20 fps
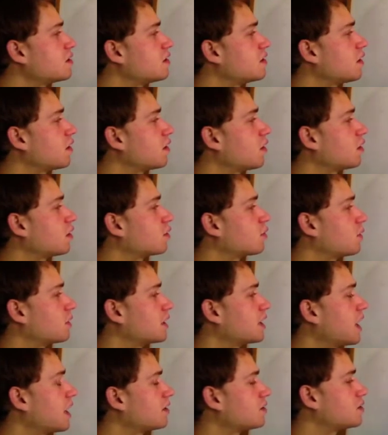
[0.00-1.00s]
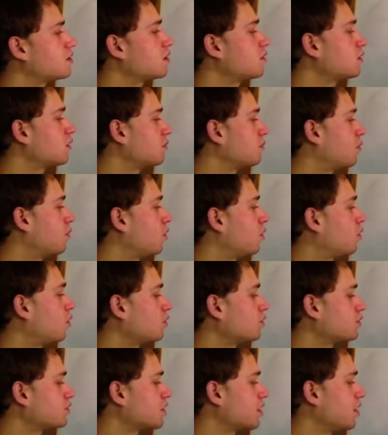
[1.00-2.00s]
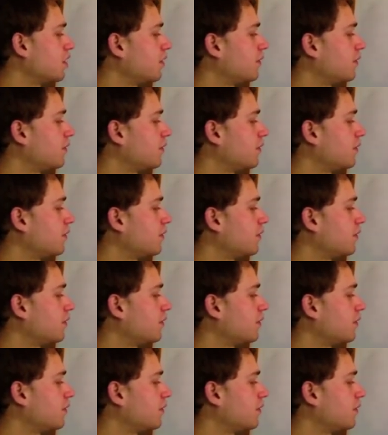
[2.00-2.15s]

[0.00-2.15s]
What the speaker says: the Earth when you get to the poles.